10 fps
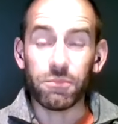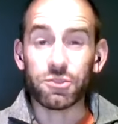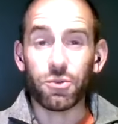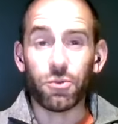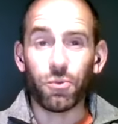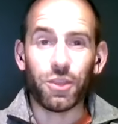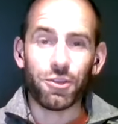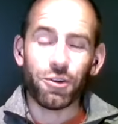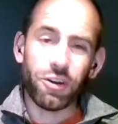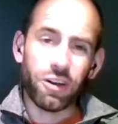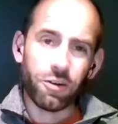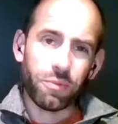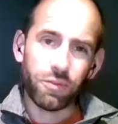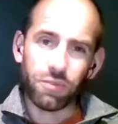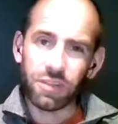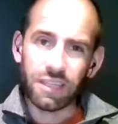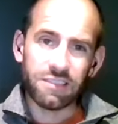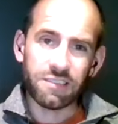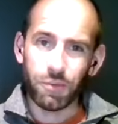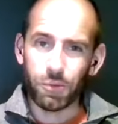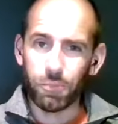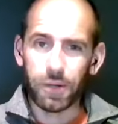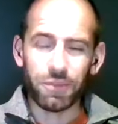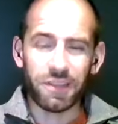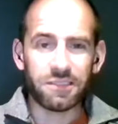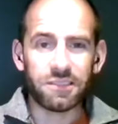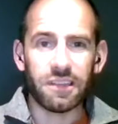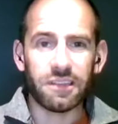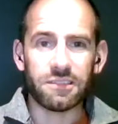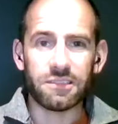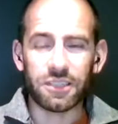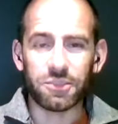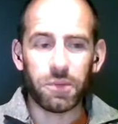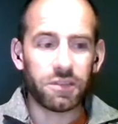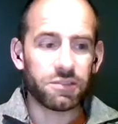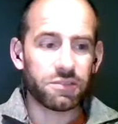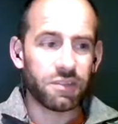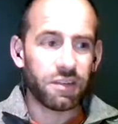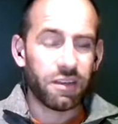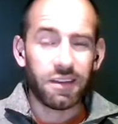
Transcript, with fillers: So we thought, oh, it'll be really easy. We'll build this in like 6 months.